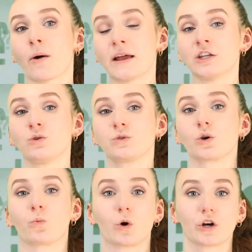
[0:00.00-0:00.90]
out and use
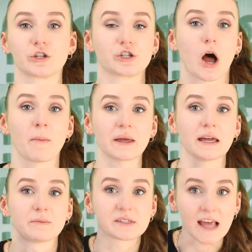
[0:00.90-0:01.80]
the word zombie
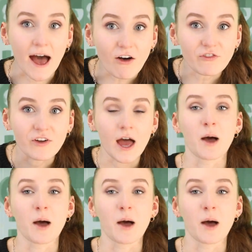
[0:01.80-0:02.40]
himself,